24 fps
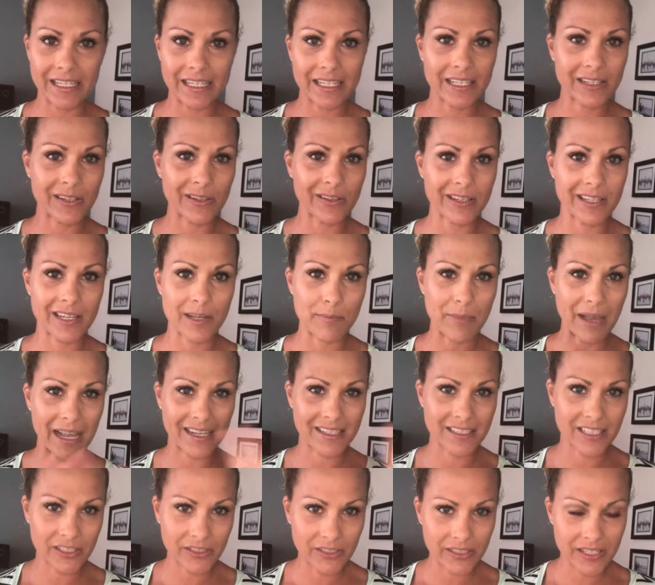kill any
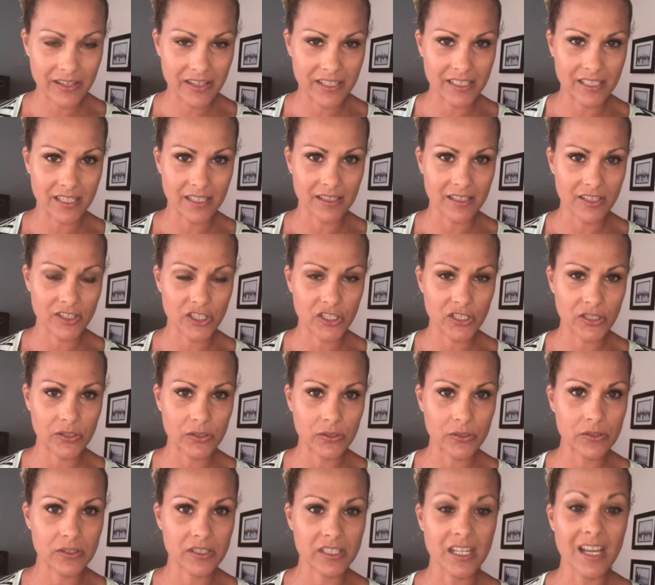bacteria that's on the
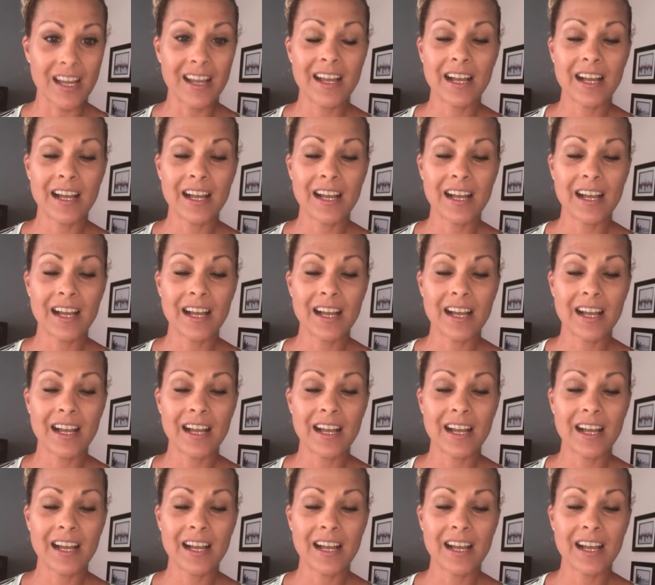shoes.